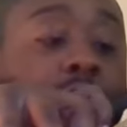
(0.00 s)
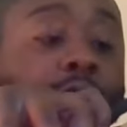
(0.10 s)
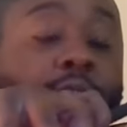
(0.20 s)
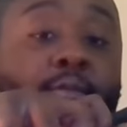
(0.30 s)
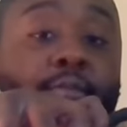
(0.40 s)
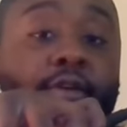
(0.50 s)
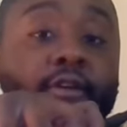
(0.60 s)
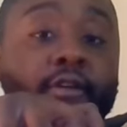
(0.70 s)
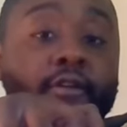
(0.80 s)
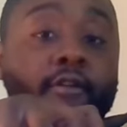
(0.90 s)

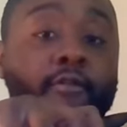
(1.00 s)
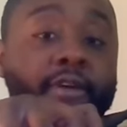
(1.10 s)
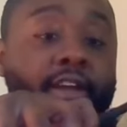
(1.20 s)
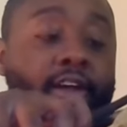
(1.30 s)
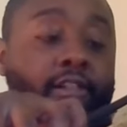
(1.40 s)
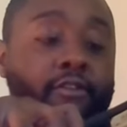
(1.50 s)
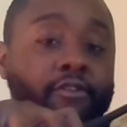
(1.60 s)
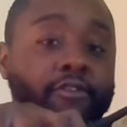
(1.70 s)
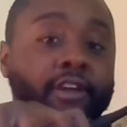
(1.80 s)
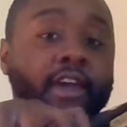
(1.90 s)
Remember, open and close
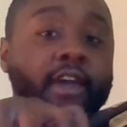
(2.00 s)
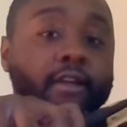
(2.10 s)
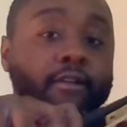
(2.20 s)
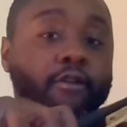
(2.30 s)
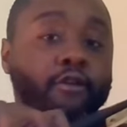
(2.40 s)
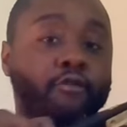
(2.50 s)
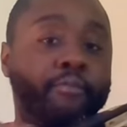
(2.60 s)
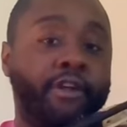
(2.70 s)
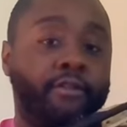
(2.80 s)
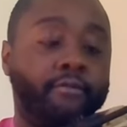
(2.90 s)
the gate.
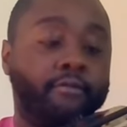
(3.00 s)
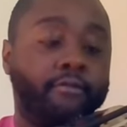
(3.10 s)
Open.